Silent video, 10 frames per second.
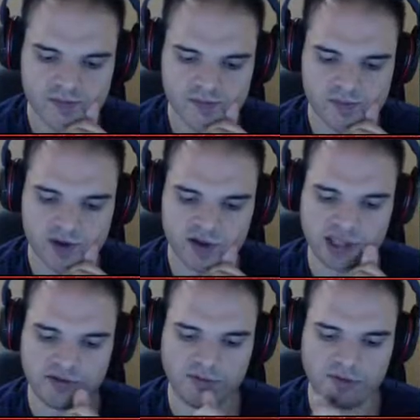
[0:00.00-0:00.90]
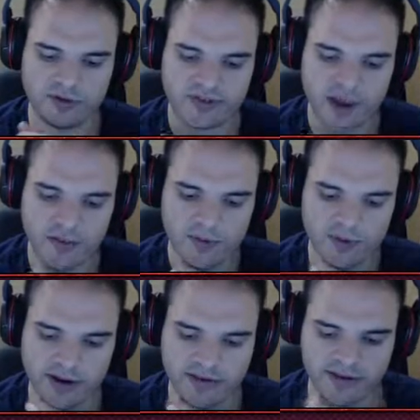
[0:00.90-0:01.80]
I think if we want a Tailwind, we're going
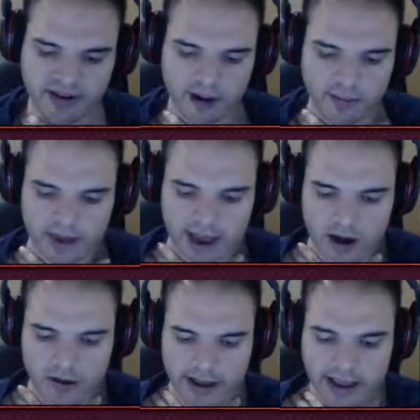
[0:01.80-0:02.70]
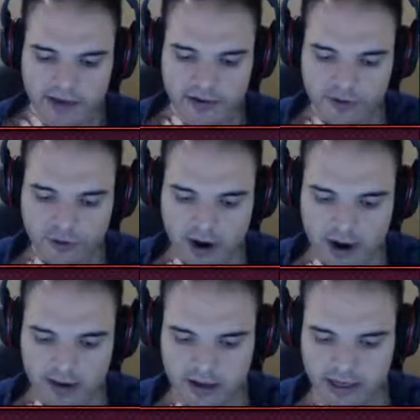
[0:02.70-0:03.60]
to set it up now and try our
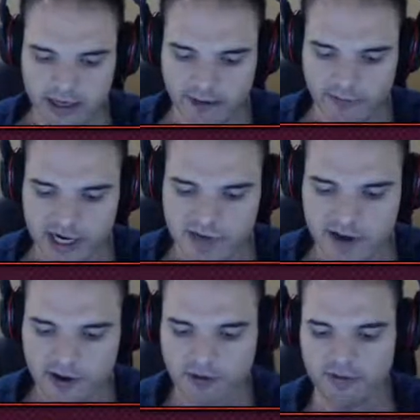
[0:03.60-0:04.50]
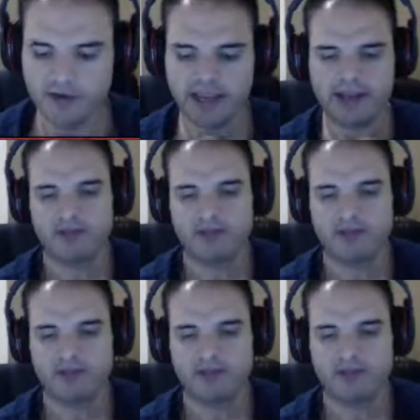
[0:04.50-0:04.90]
luck at getting Rage Powder off again.